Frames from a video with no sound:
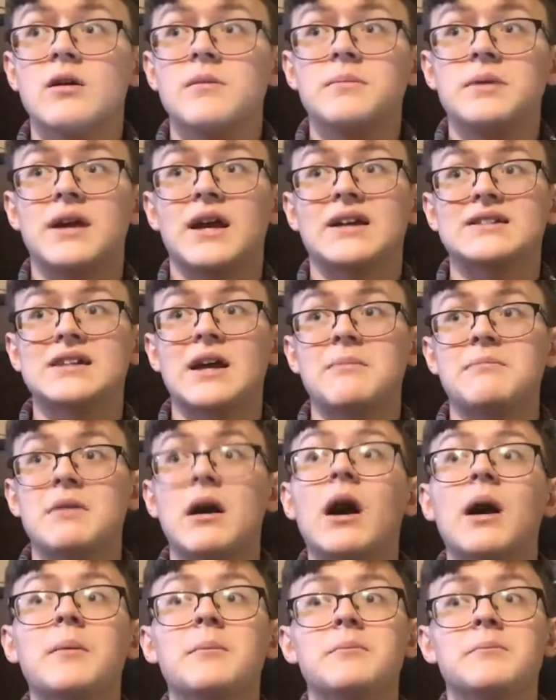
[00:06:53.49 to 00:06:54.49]
Because I'm
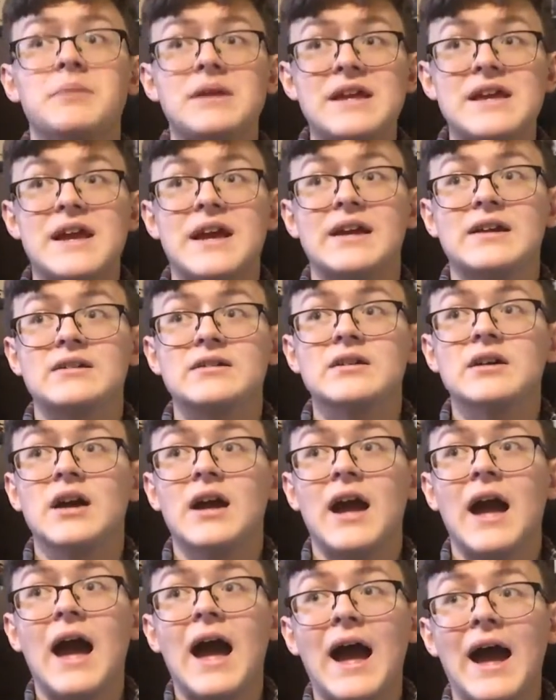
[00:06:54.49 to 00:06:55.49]
not being,
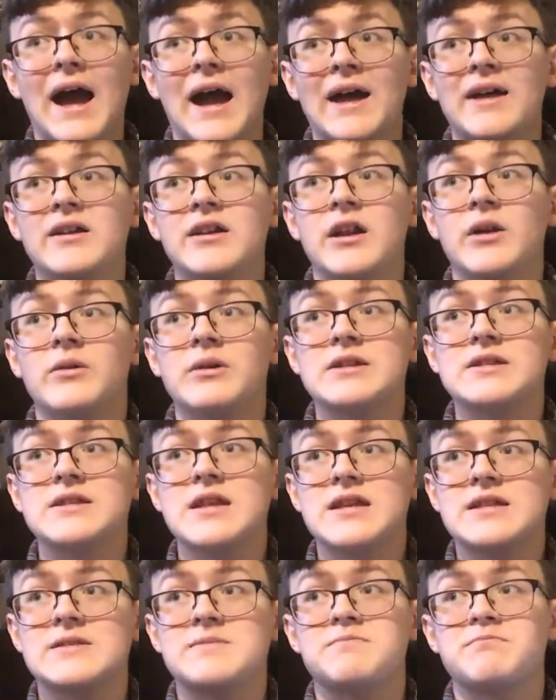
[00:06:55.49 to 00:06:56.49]
you know, it's
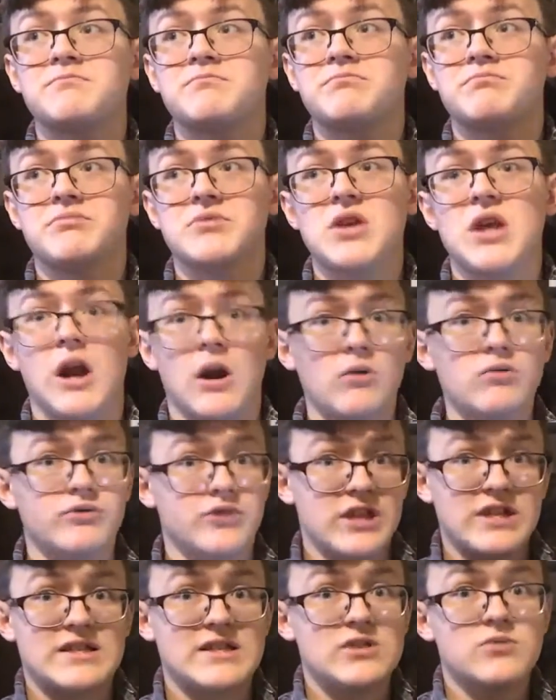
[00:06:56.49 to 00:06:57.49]
you know,
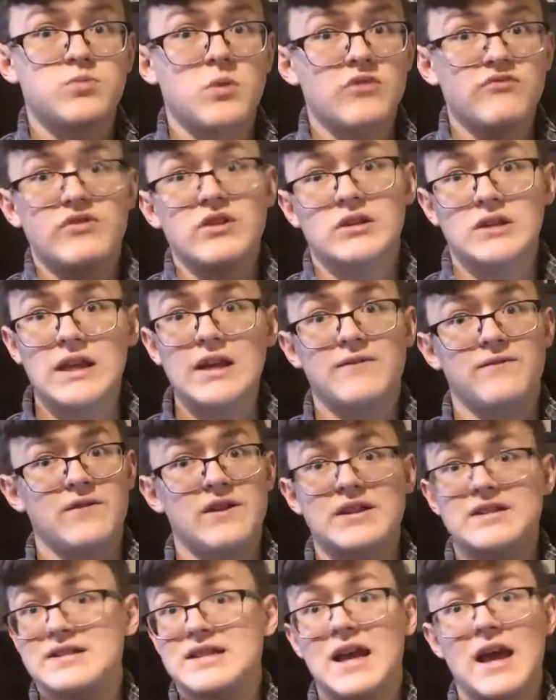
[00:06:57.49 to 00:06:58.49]
this is what real life
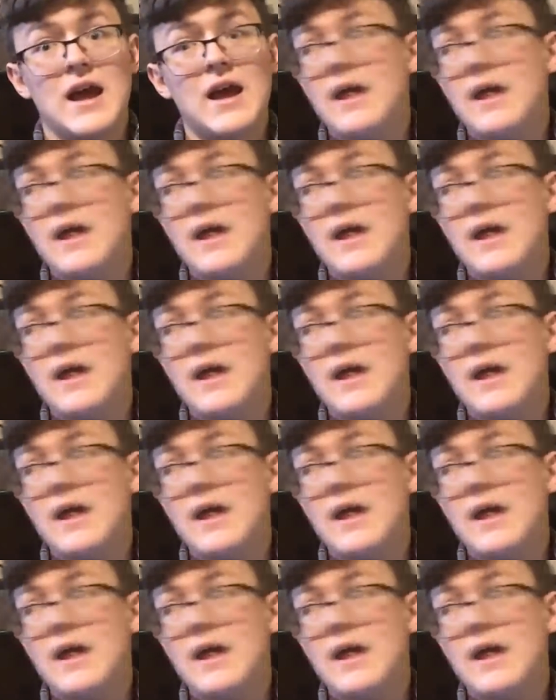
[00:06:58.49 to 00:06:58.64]
is.